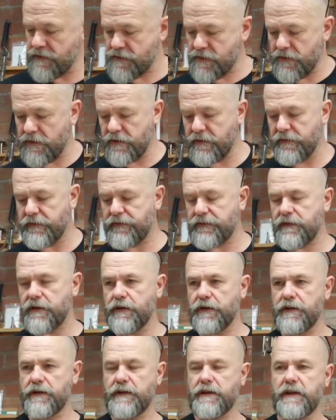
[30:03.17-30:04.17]
sort of
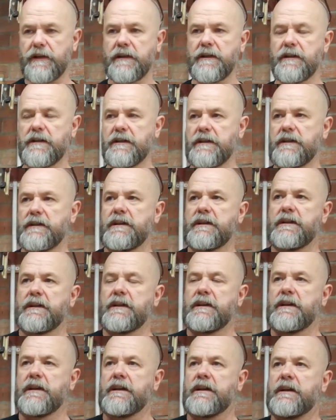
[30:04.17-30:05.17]
to
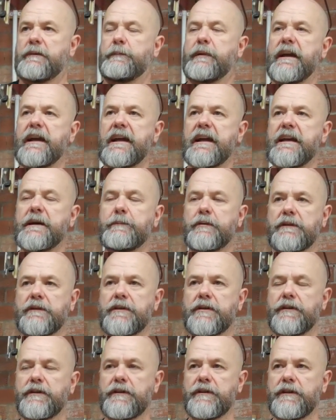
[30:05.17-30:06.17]
be able
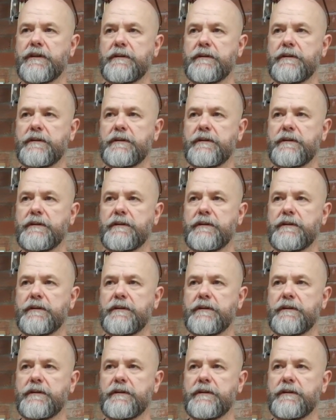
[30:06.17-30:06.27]
to